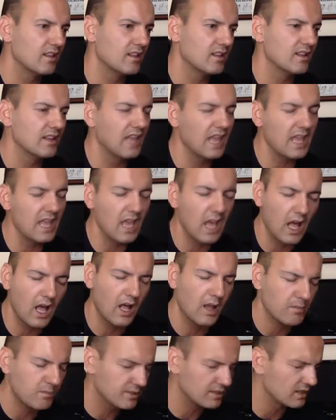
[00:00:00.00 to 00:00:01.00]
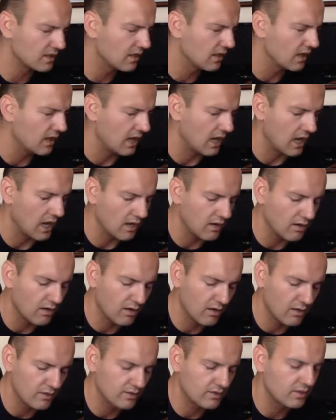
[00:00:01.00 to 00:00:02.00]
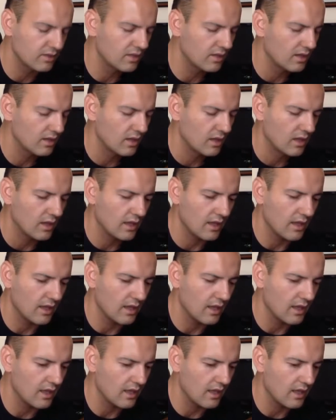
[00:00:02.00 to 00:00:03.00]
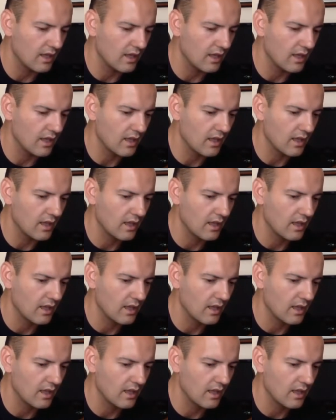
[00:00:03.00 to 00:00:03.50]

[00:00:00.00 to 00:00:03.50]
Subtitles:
They helped a lot in